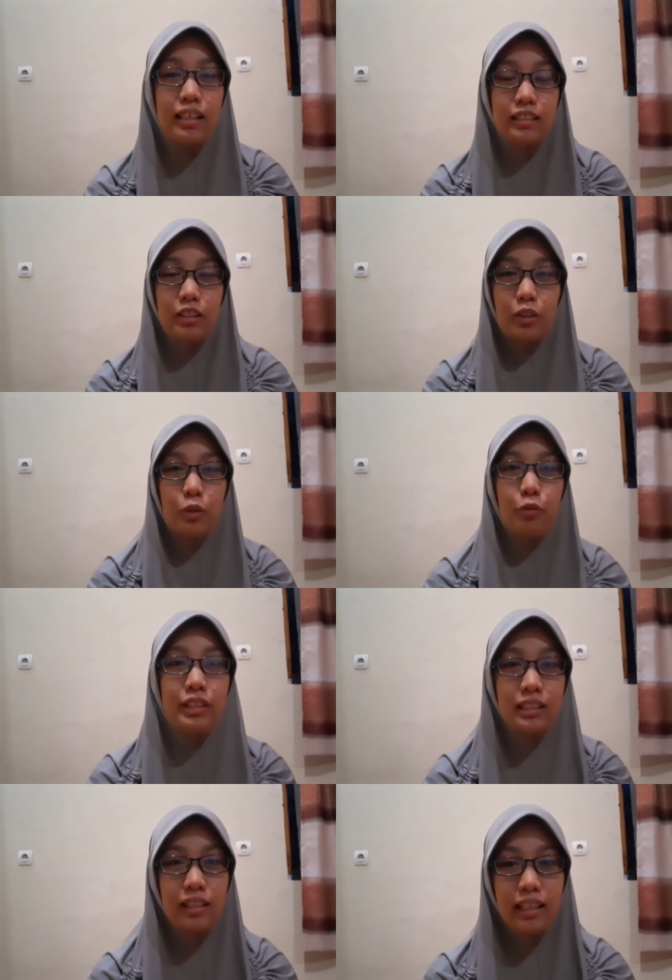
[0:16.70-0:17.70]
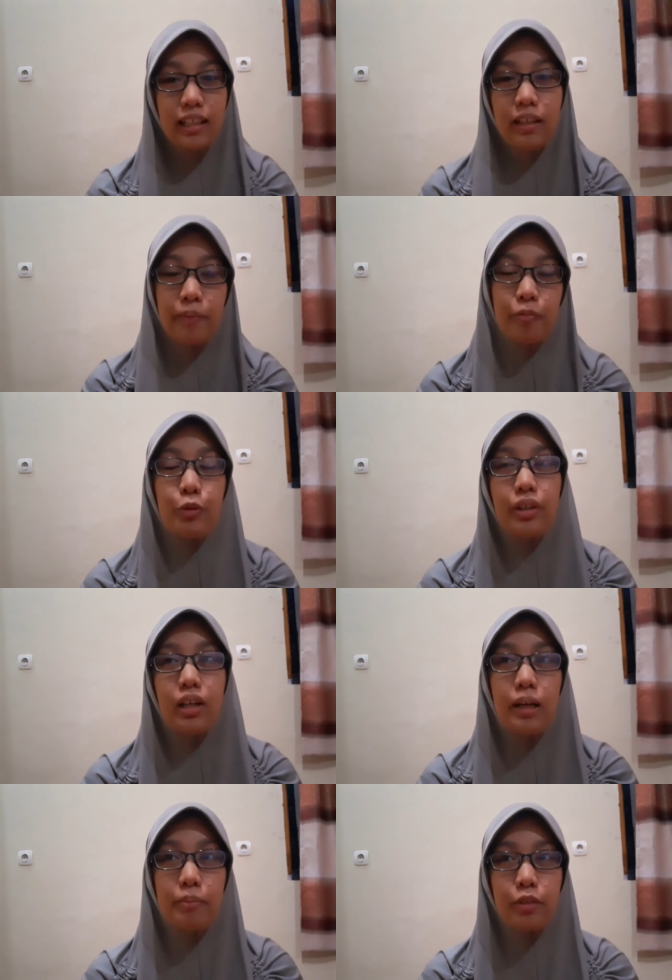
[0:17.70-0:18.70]
So firstly,
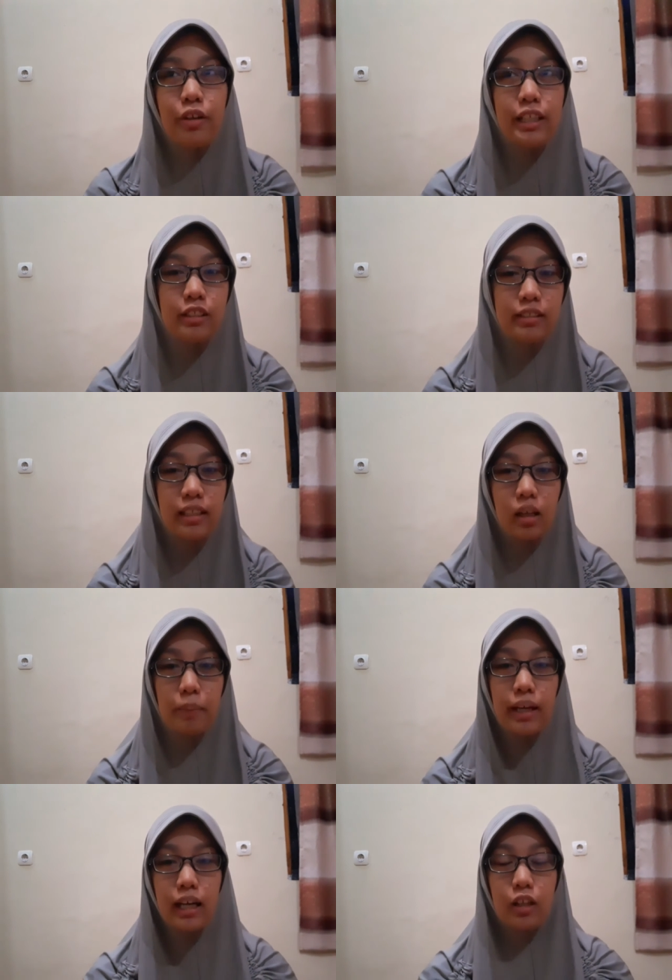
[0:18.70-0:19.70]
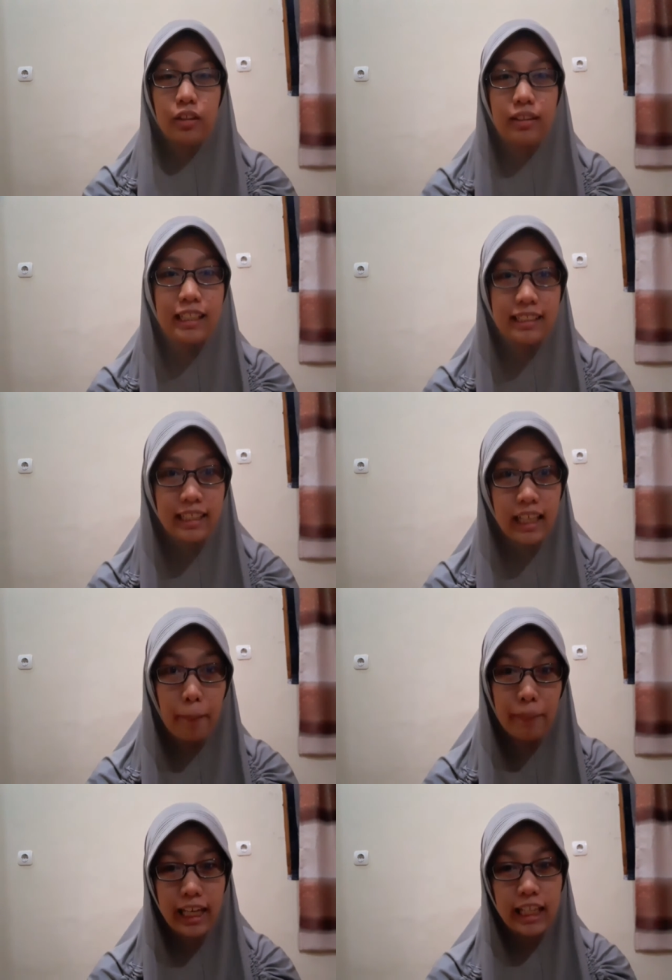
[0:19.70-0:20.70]
I'm going to talk about teaching
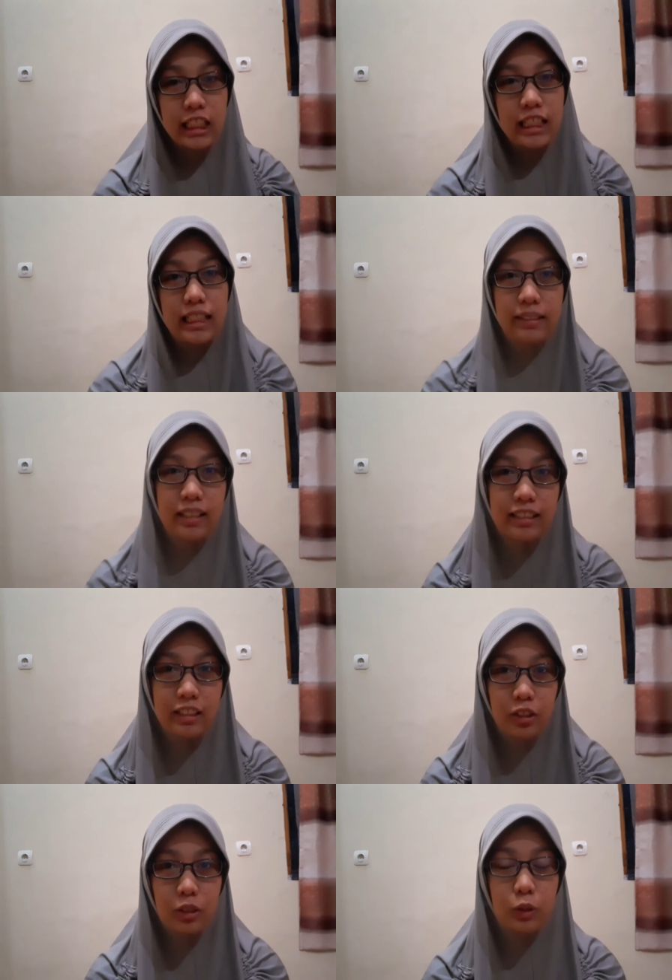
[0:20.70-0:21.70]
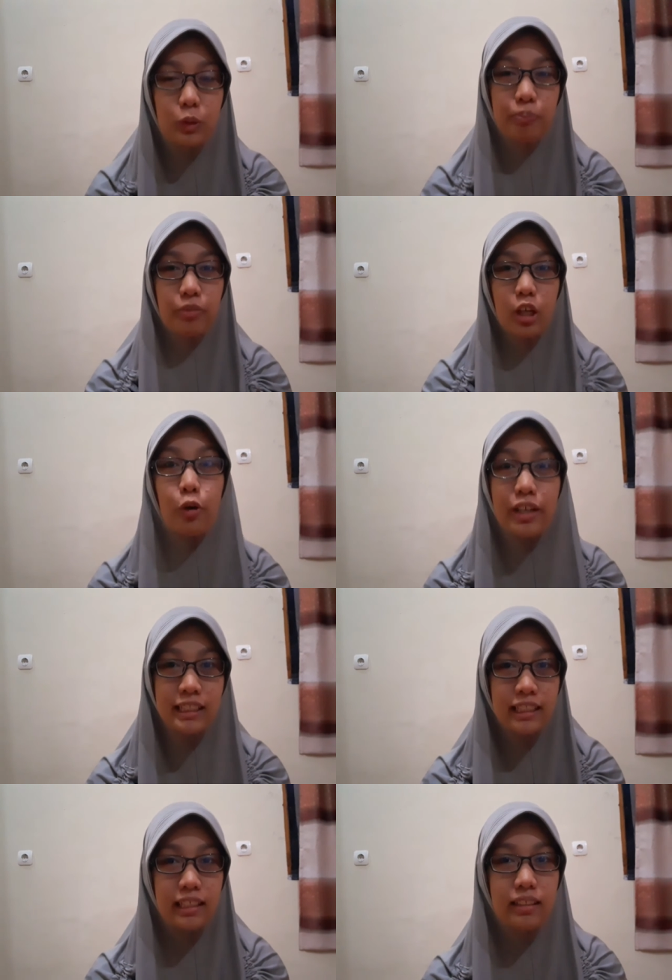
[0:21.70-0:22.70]
application. So
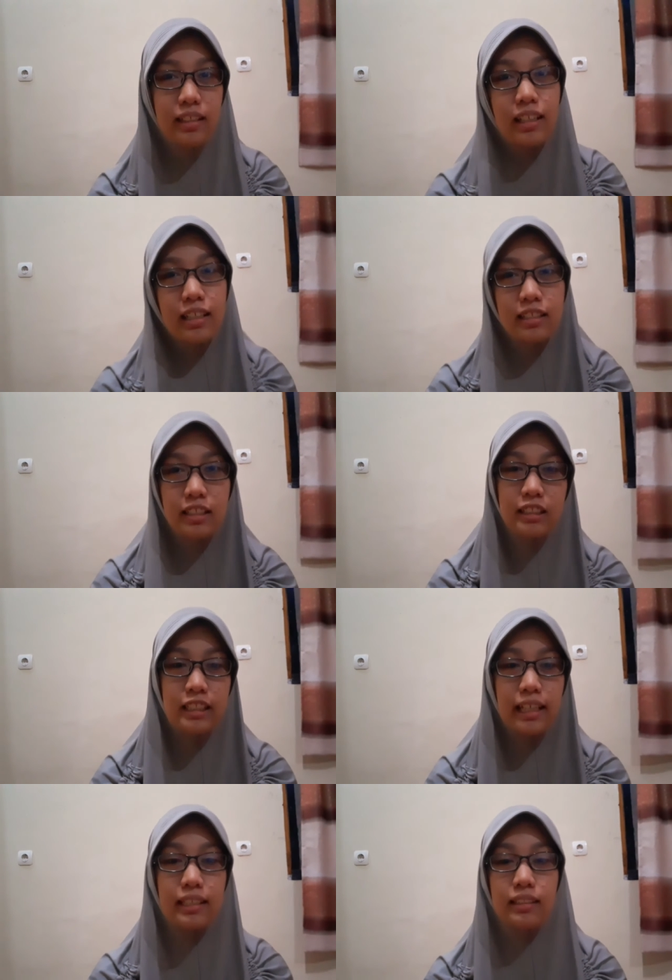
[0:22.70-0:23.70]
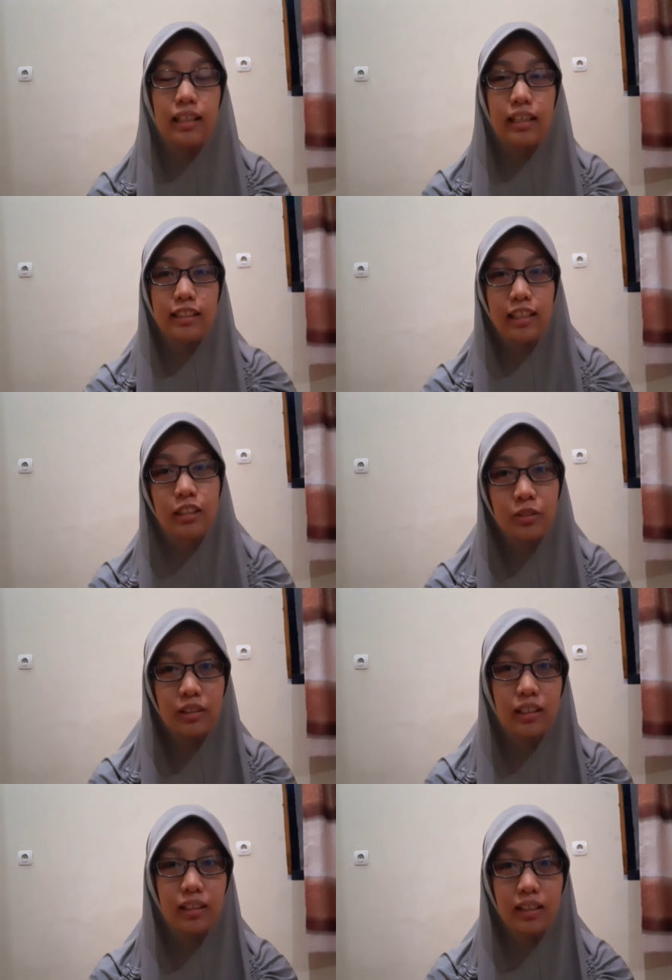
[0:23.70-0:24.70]
Krashen suggests that
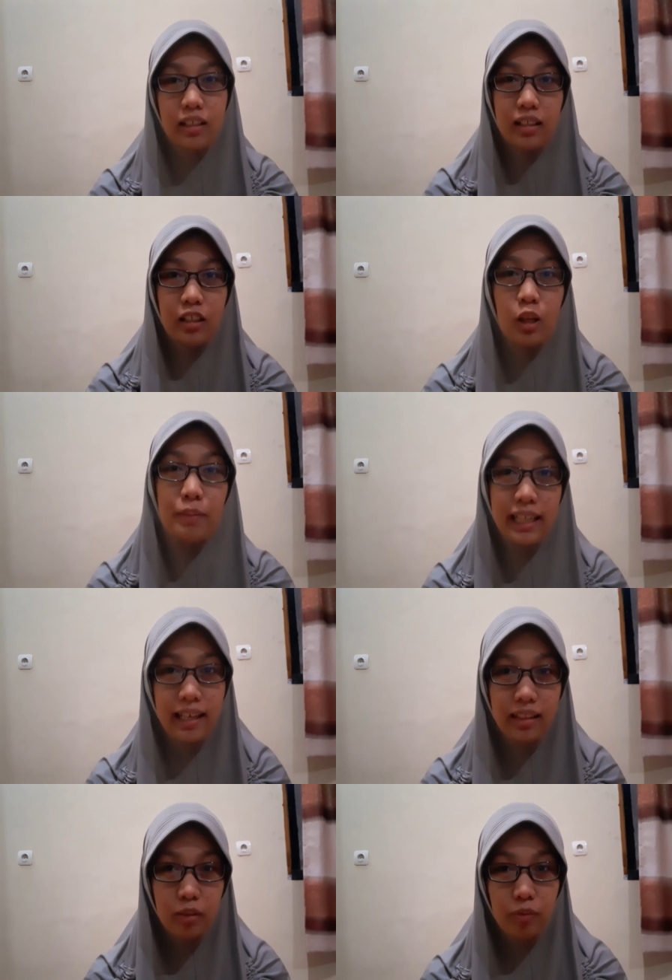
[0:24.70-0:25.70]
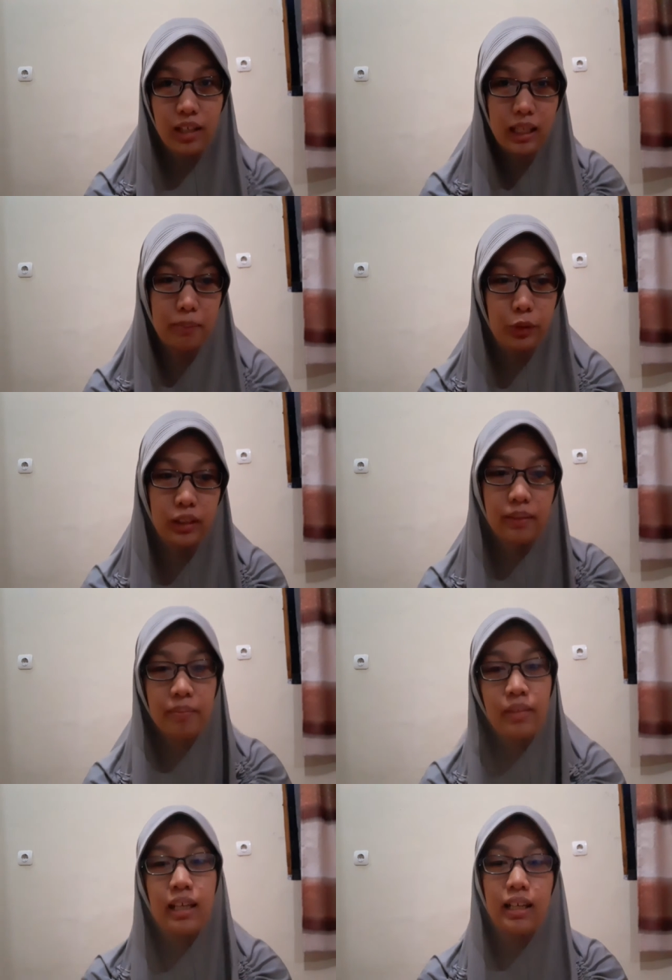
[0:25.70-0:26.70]
natural communicative input
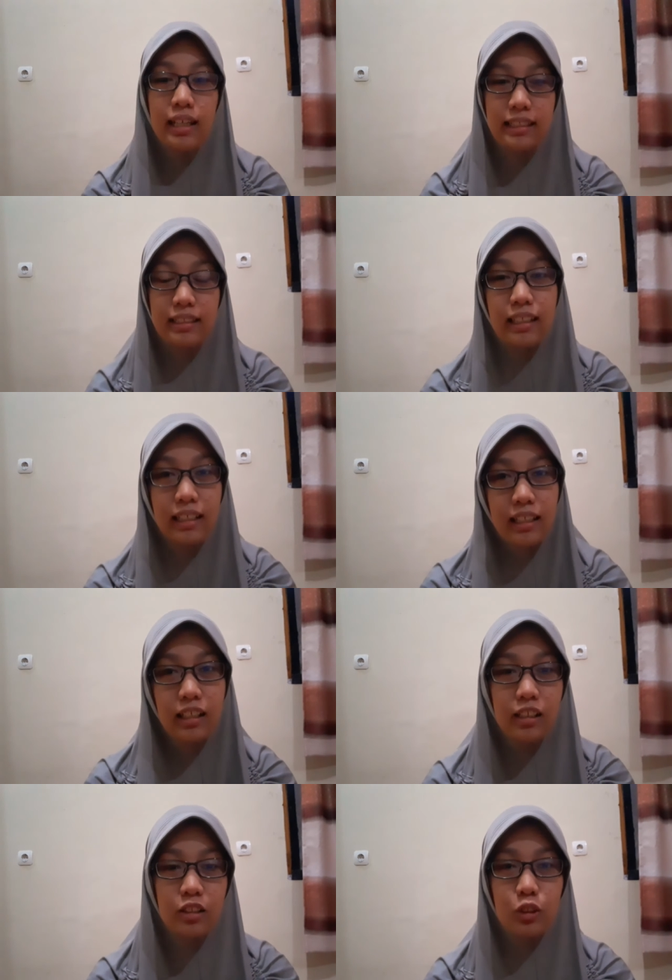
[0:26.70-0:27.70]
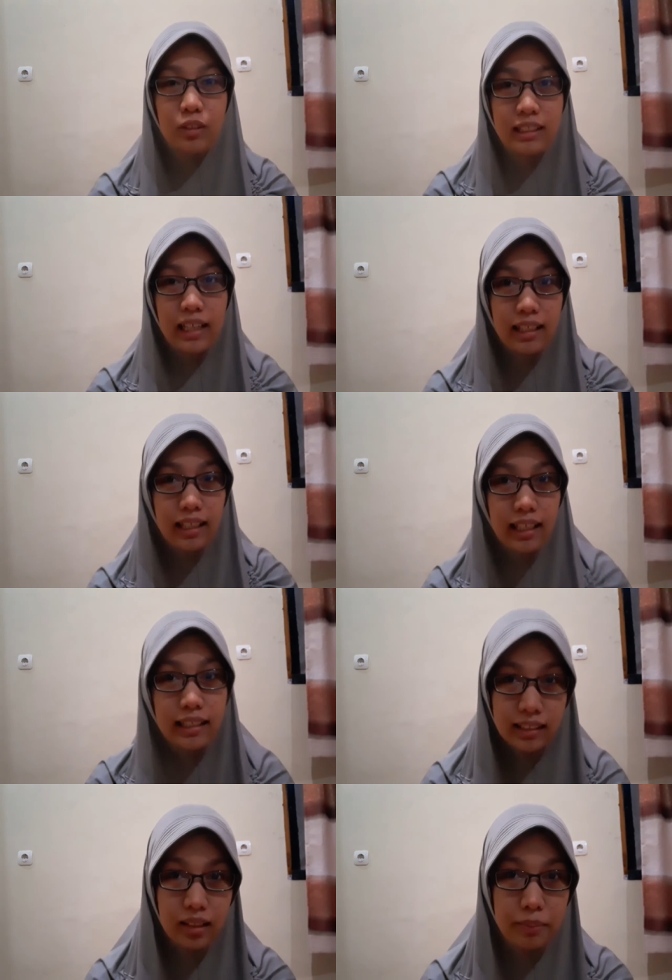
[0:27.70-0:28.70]
is the key to designing a
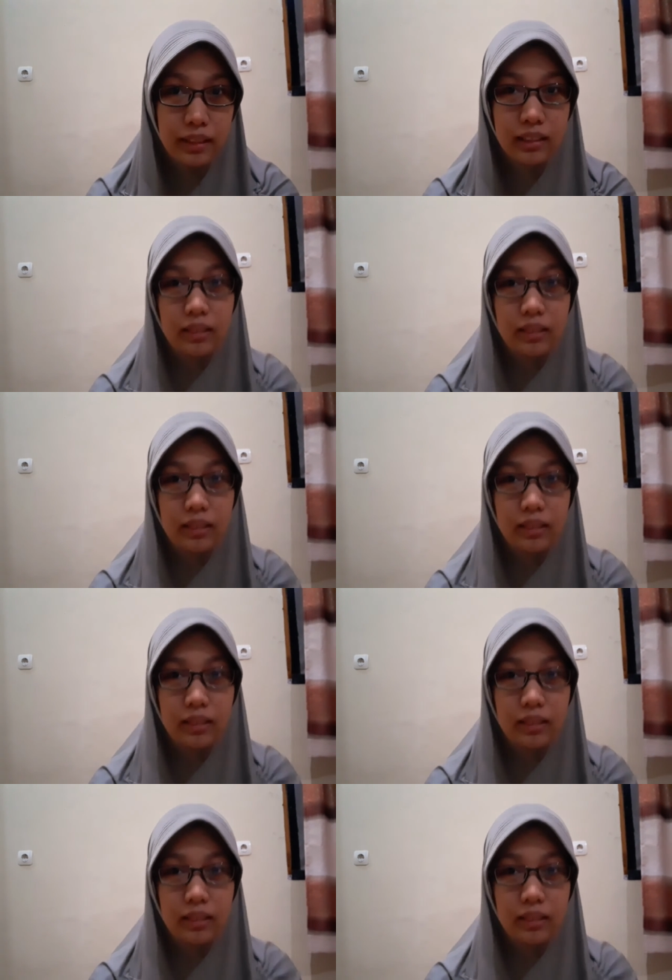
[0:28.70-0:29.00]
syllabus.